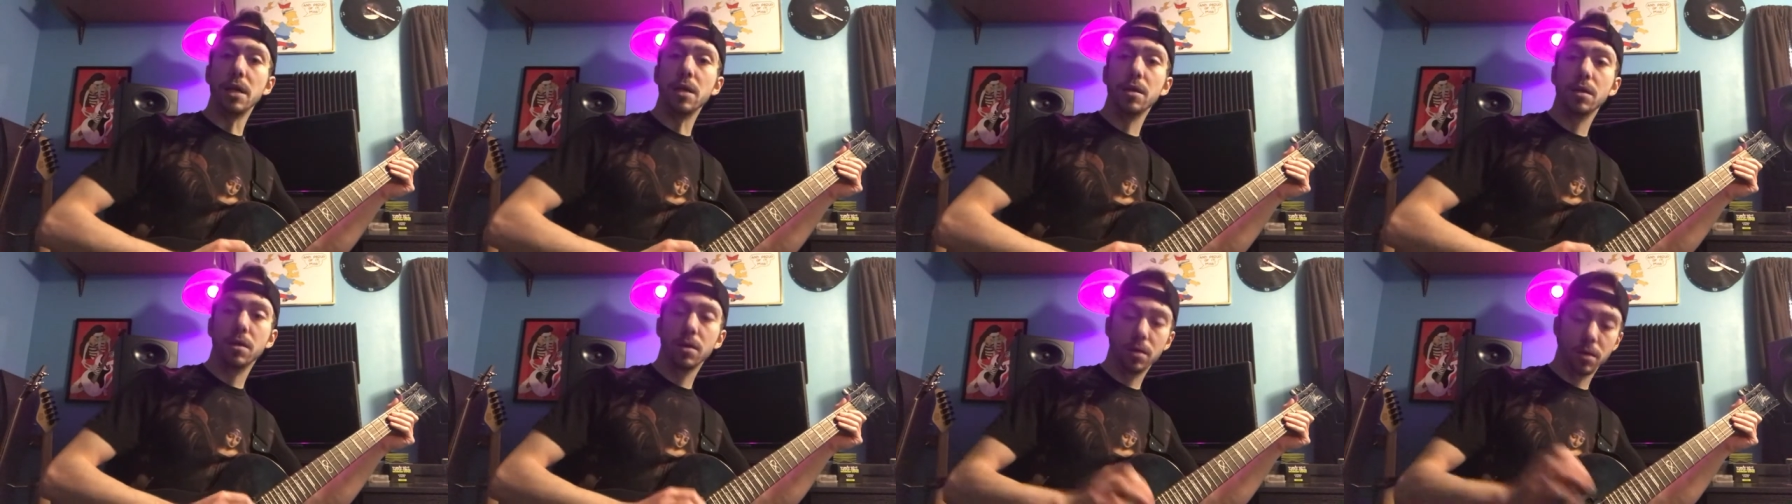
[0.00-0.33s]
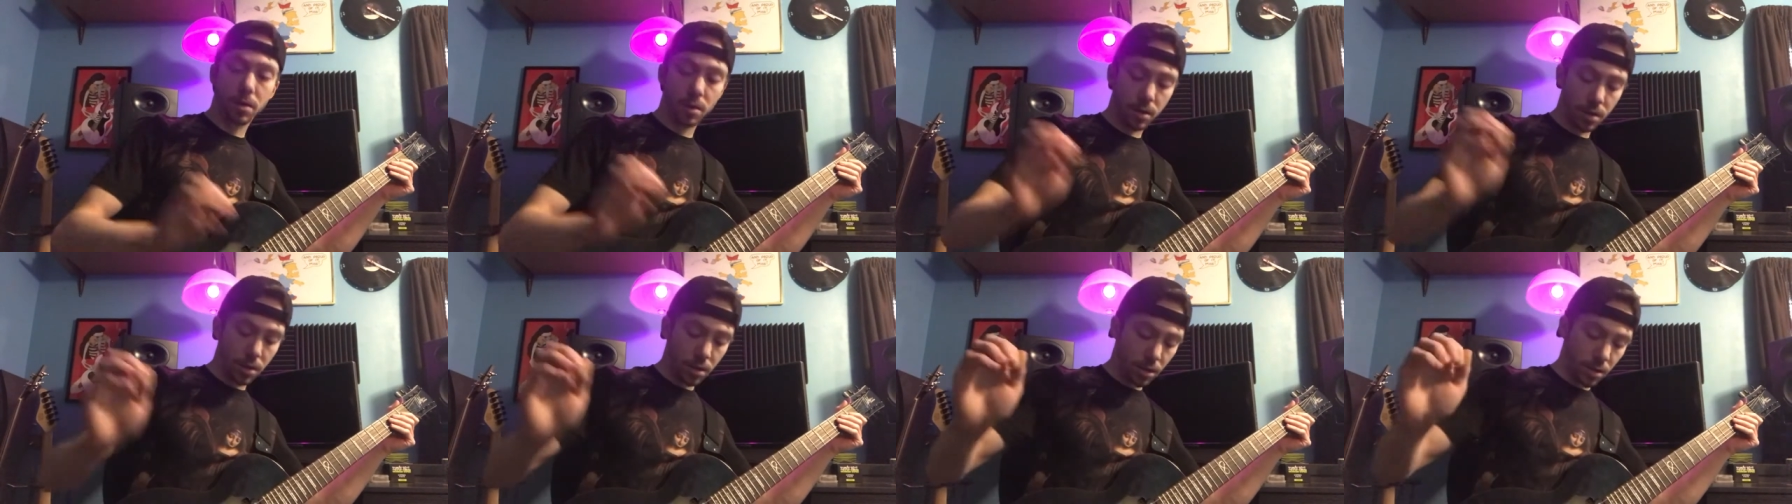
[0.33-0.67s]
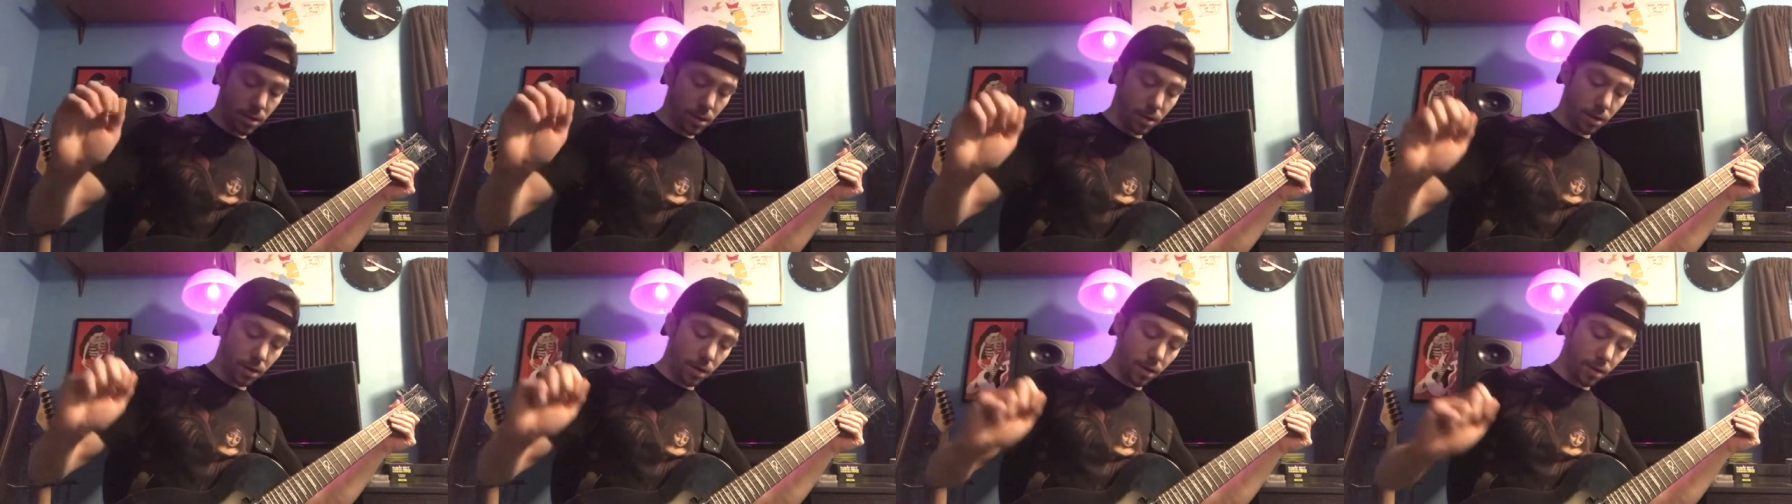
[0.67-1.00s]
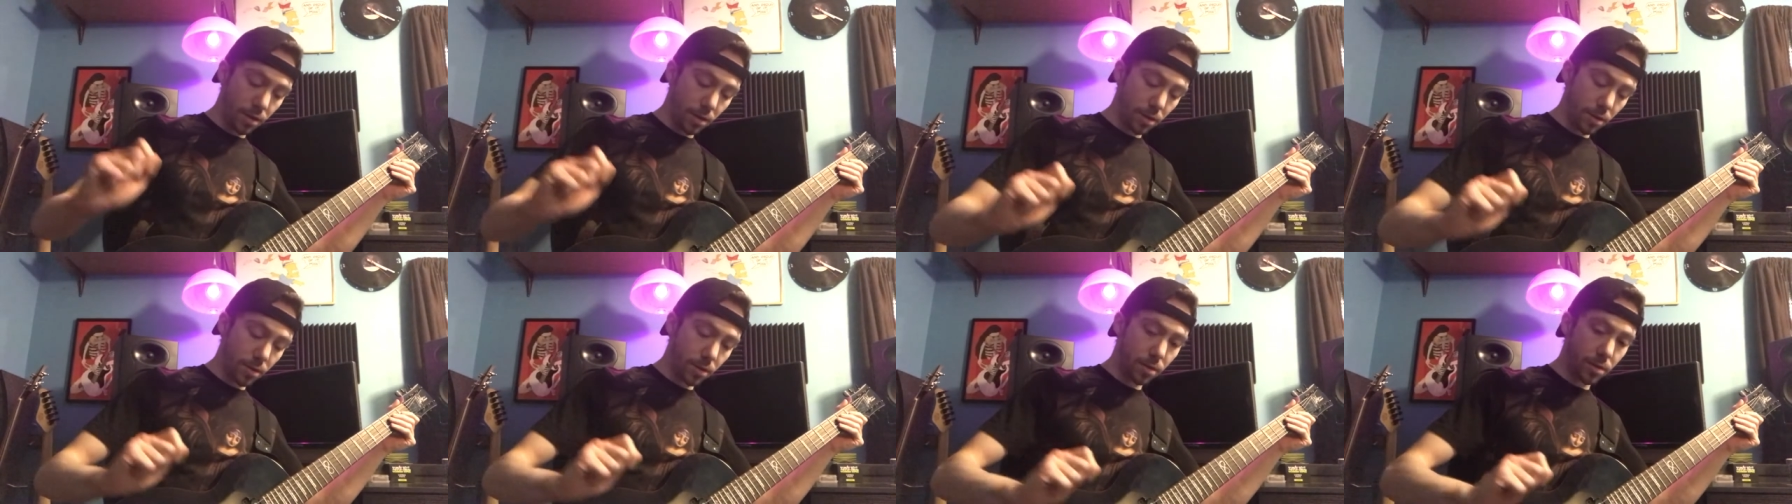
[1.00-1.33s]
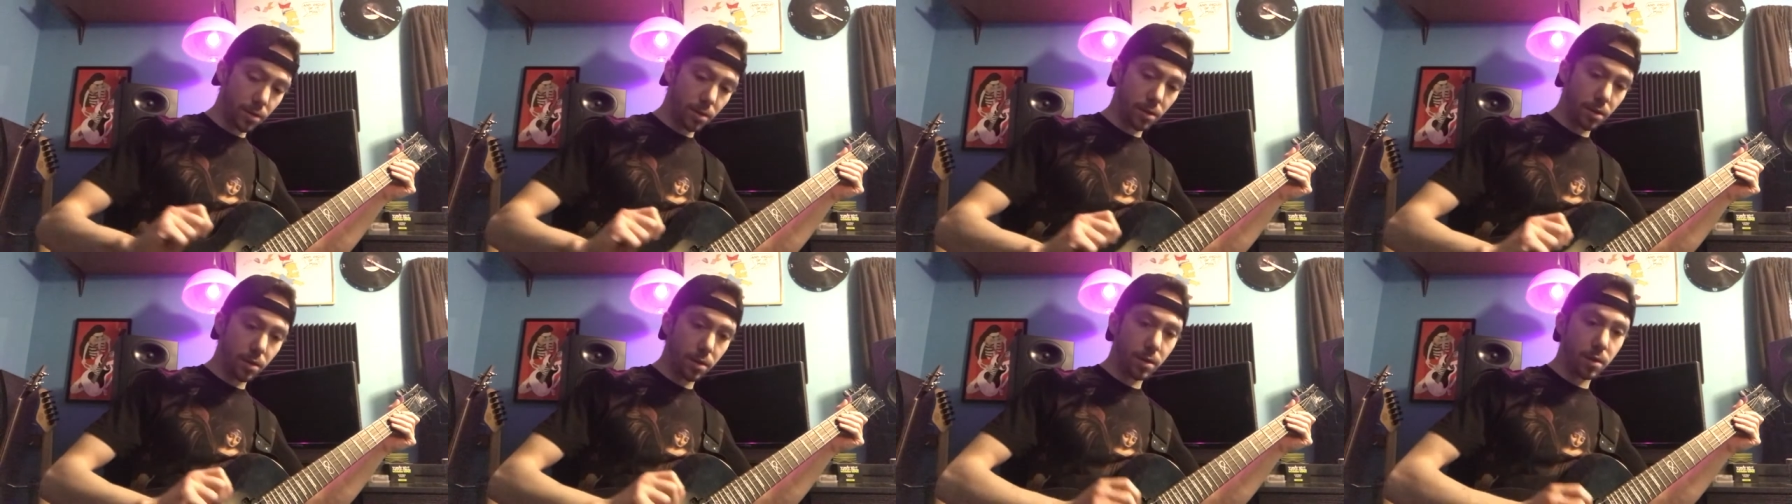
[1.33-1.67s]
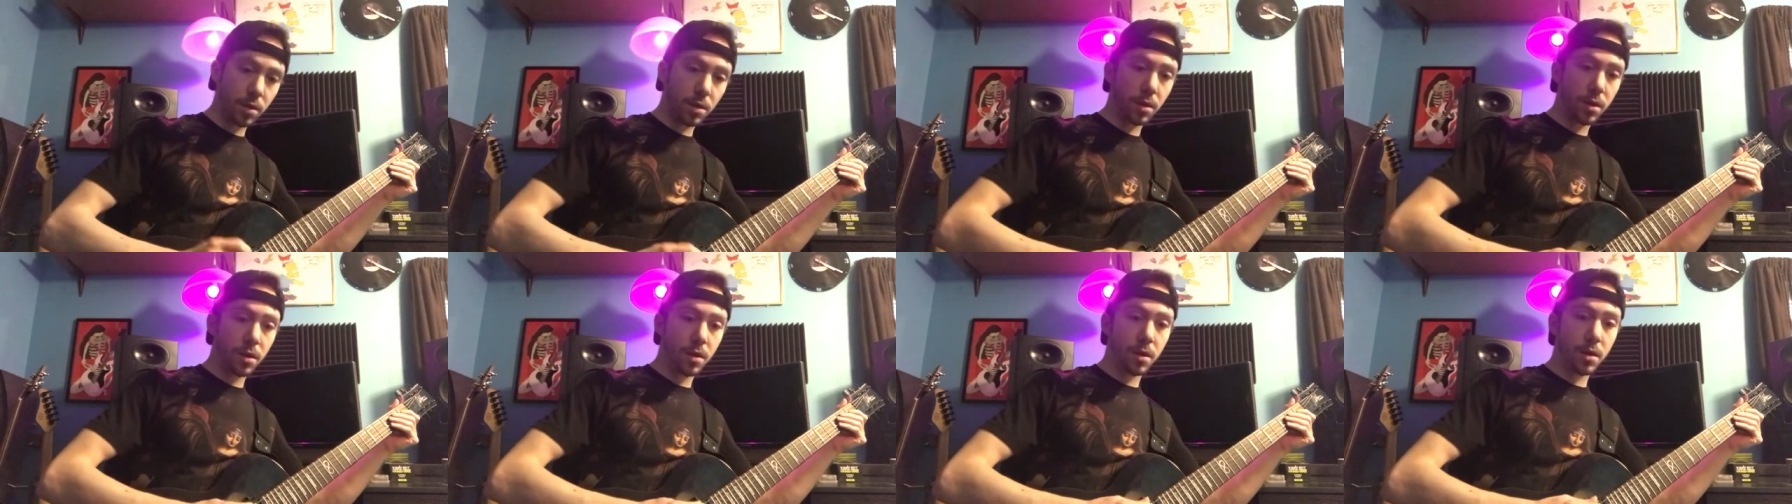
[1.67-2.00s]

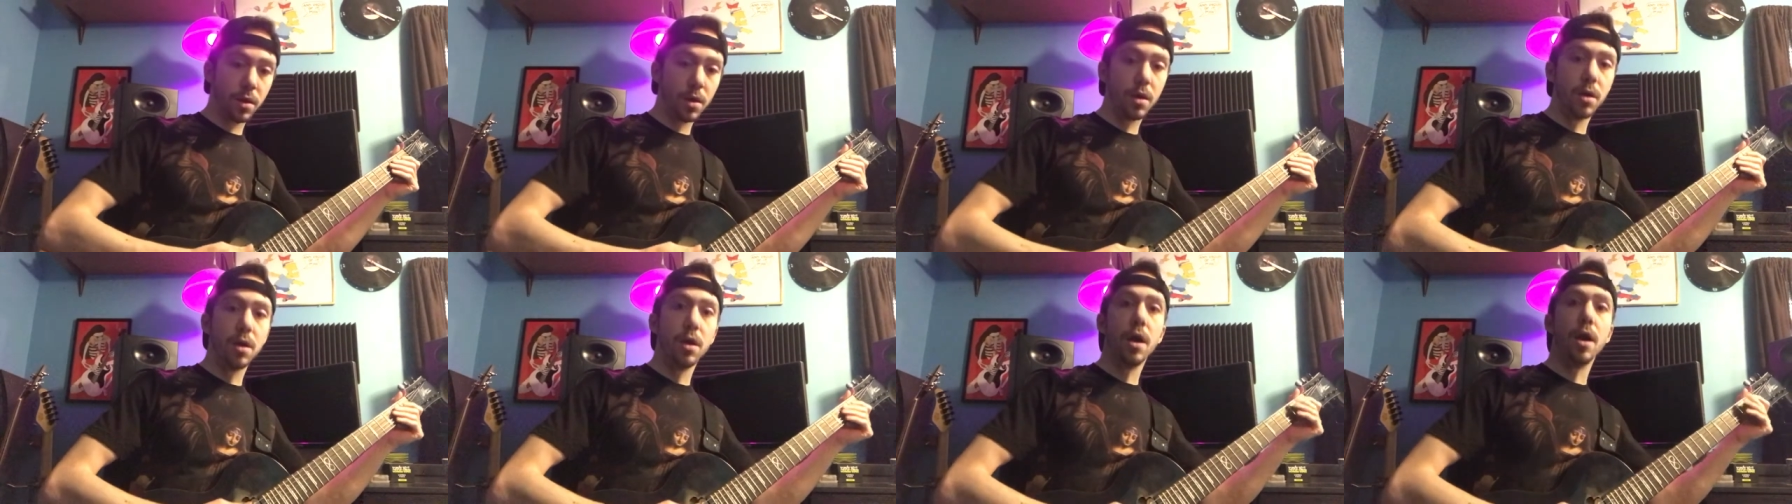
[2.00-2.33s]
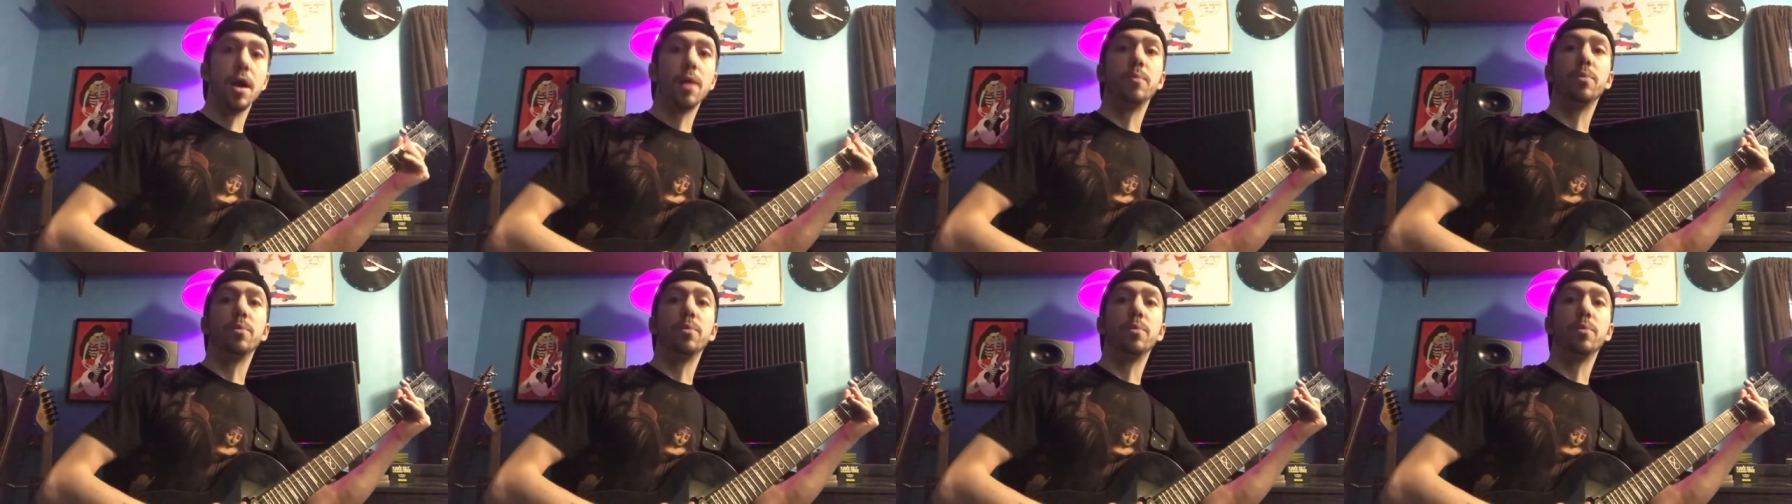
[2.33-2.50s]
and